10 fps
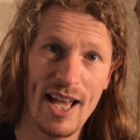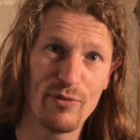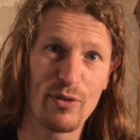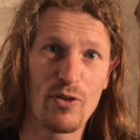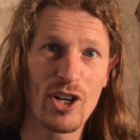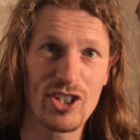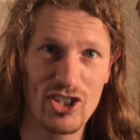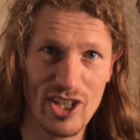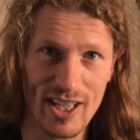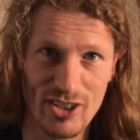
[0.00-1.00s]
And we've got a
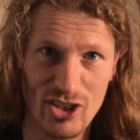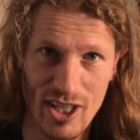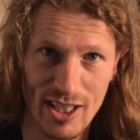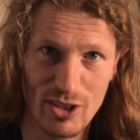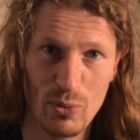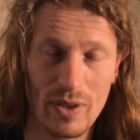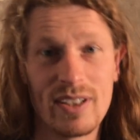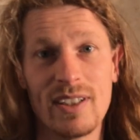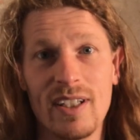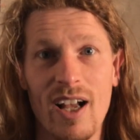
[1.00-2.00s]
second stage
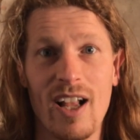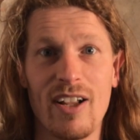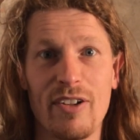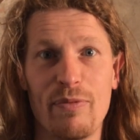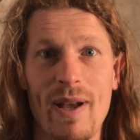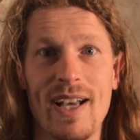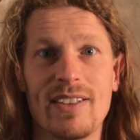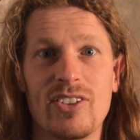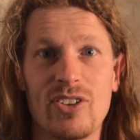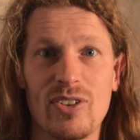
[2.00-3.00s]
with a lot of
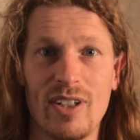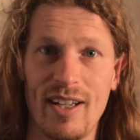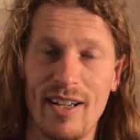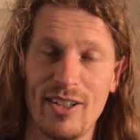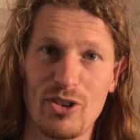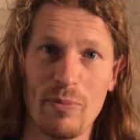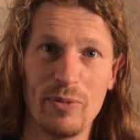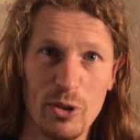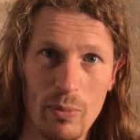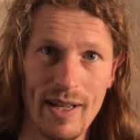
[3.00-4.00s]
bands, uh, some
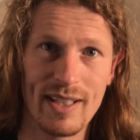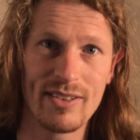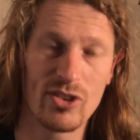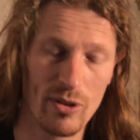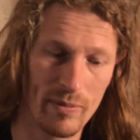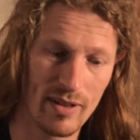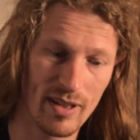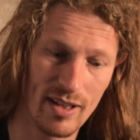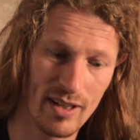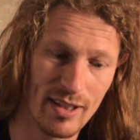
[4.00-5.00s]
new bands, some
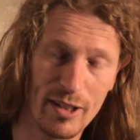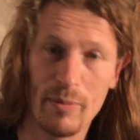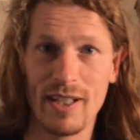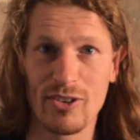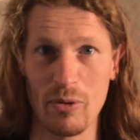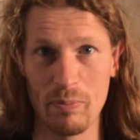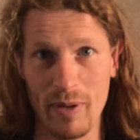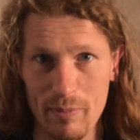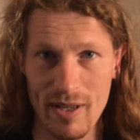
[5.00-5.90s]
uh, little bands, some big